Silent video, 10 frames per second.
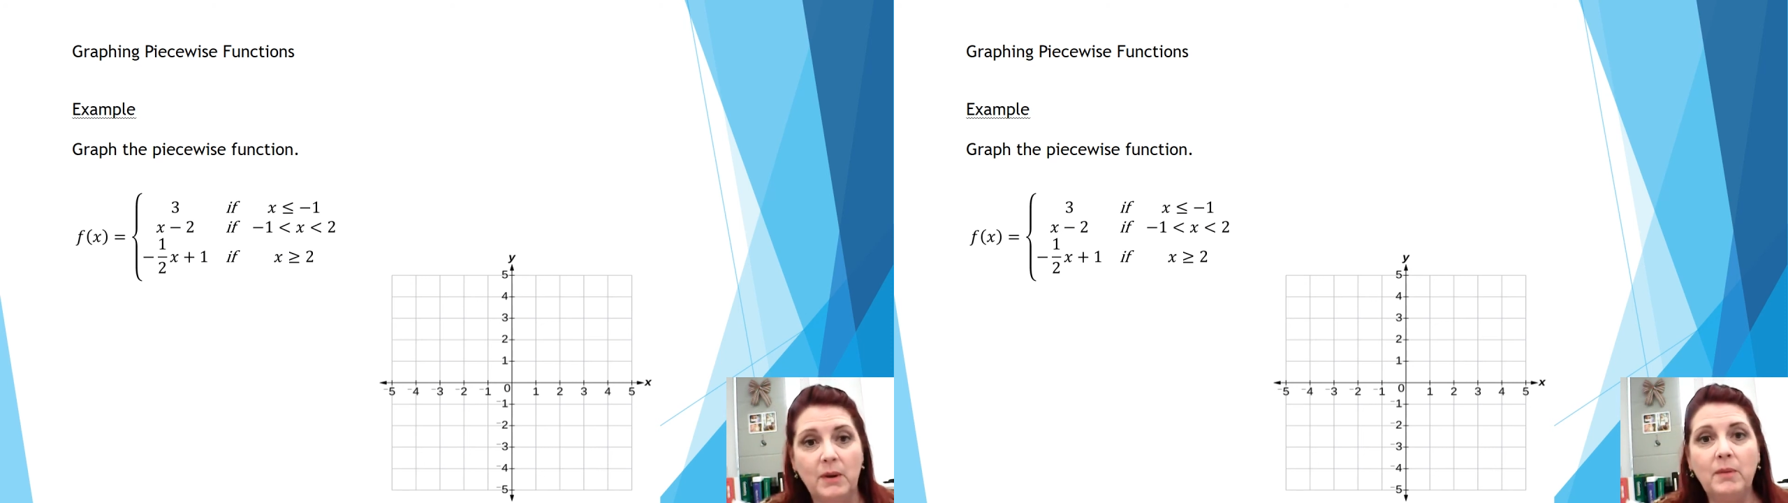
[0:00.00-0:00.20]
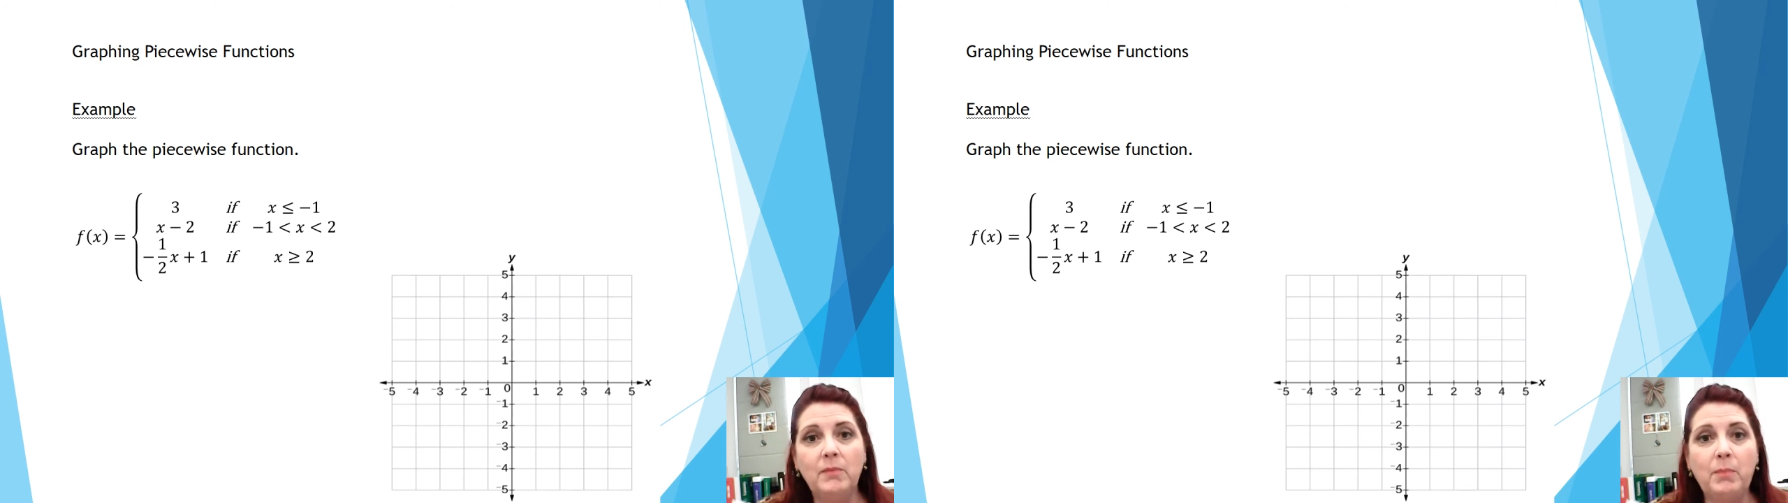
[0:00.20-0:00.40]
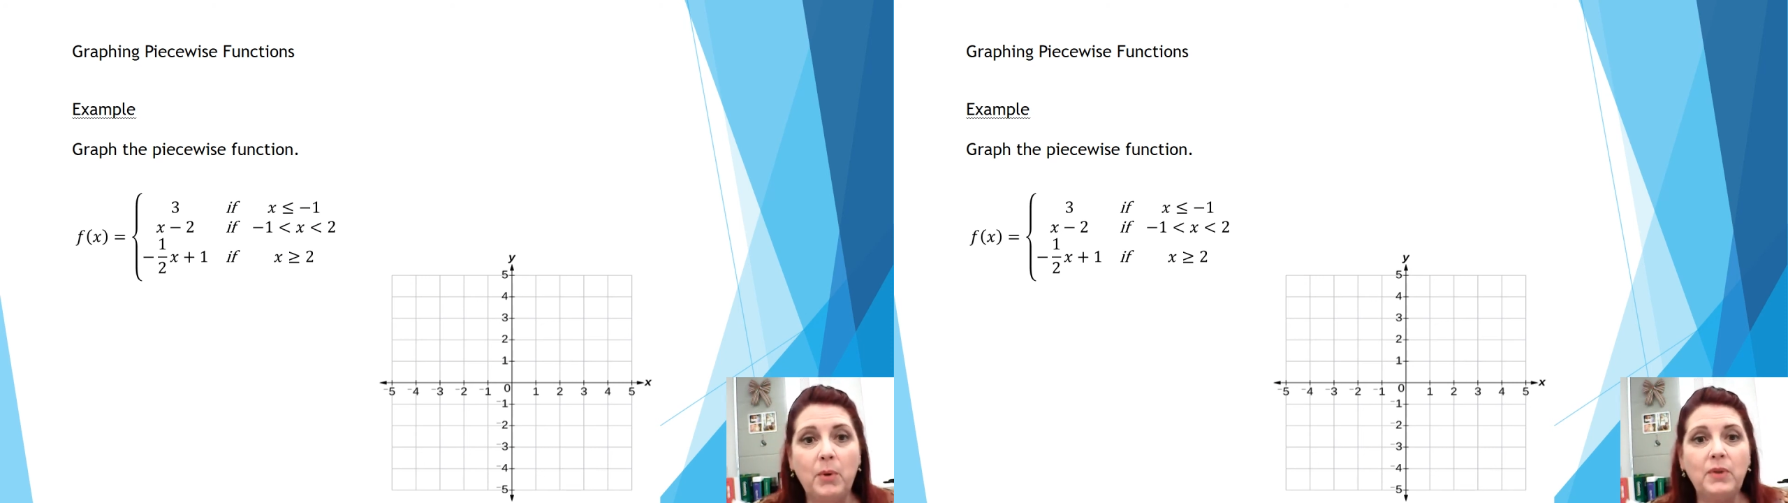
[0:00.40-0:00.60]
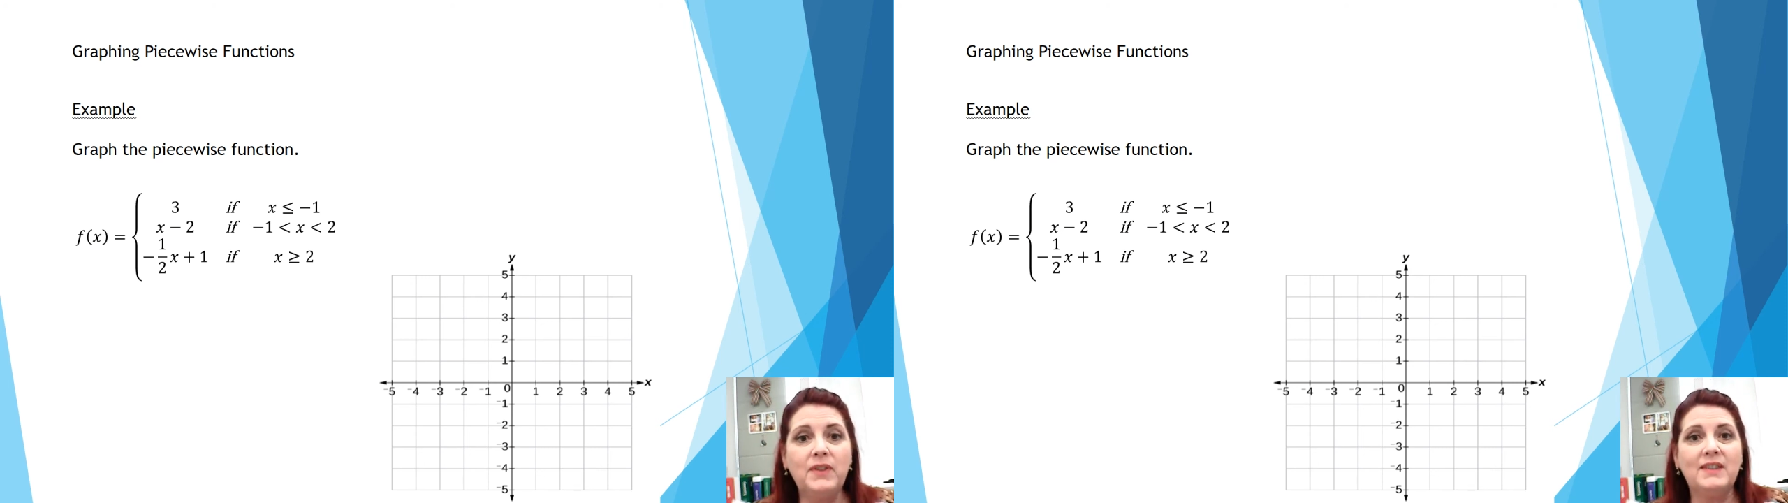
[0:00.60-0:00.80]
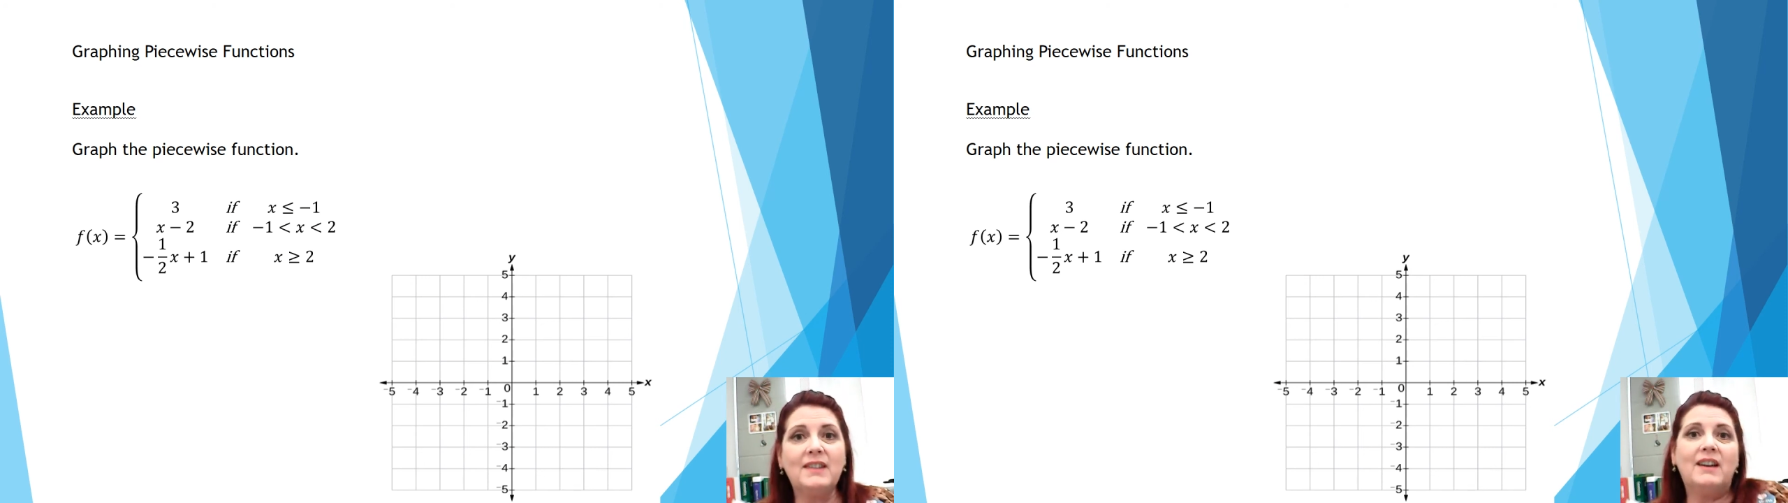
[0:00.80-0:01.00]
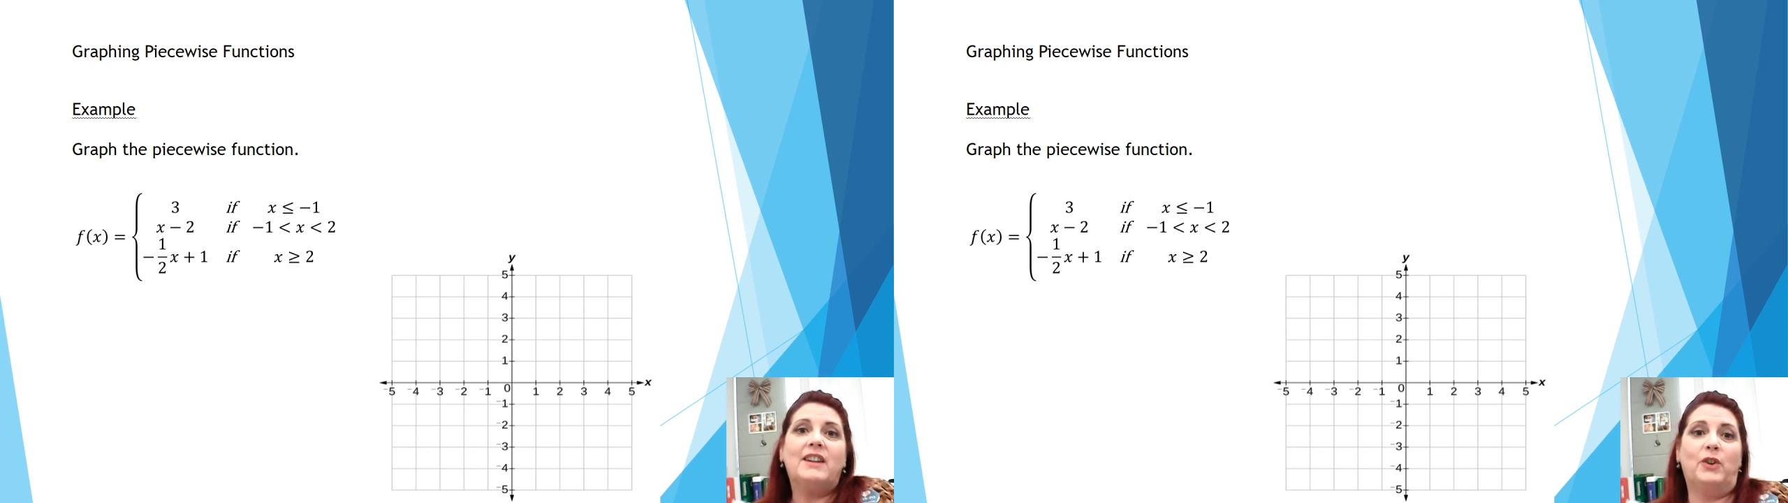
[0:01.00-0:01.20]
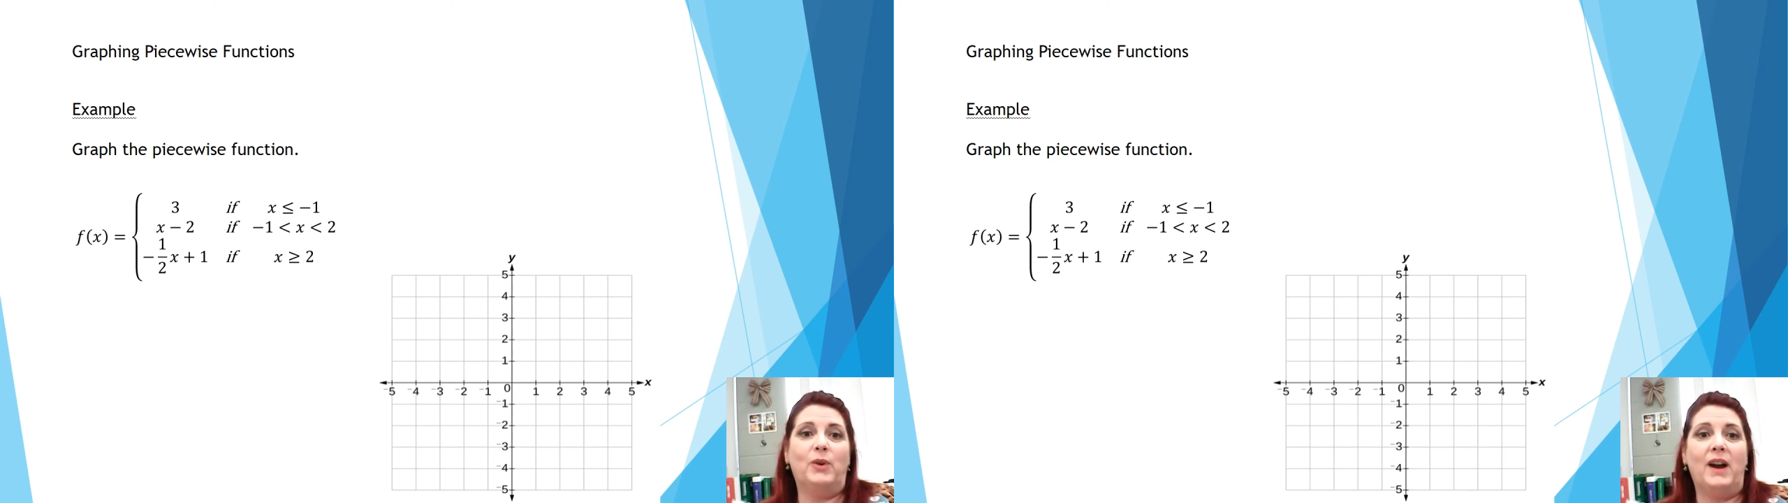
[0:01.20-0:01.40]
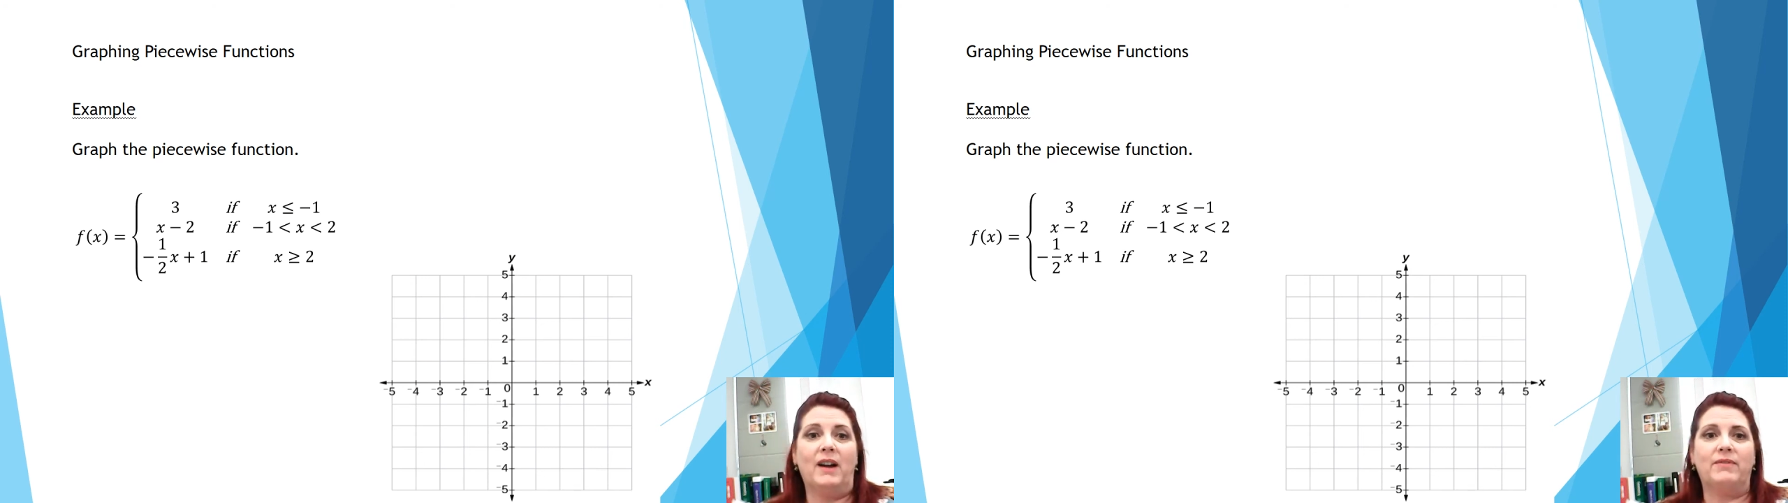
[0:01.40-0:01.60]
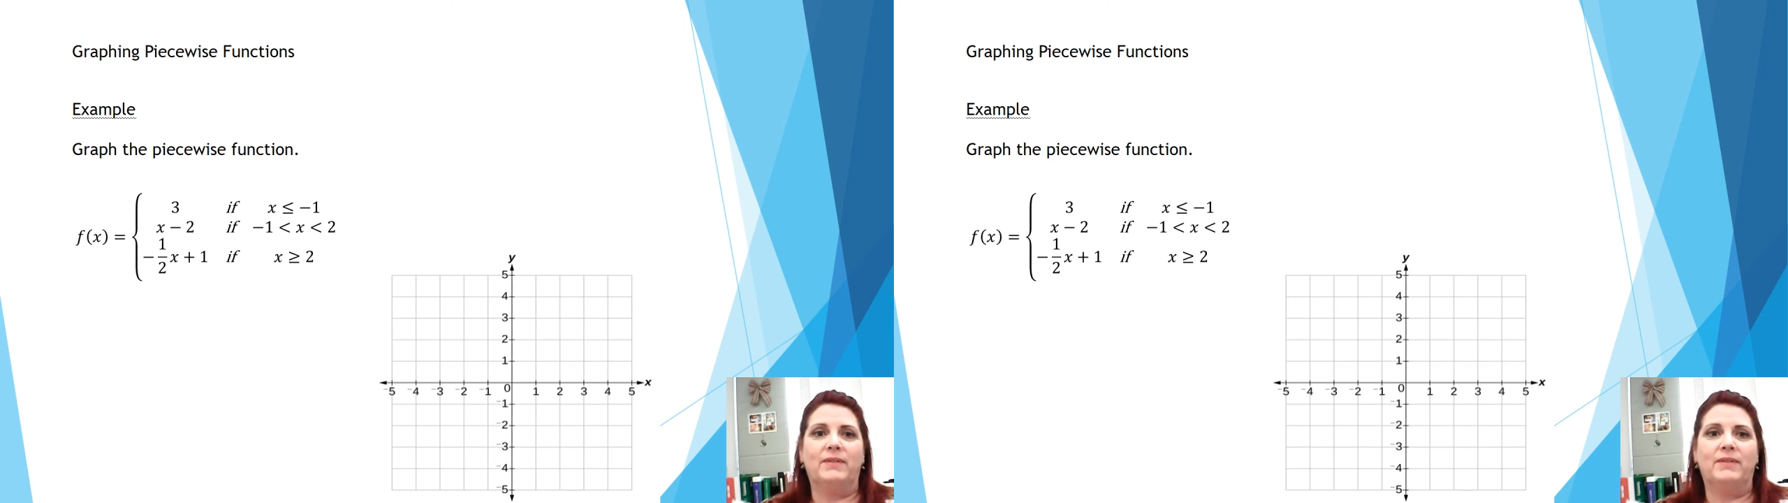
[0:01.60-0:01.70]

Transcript: and put this on a graph.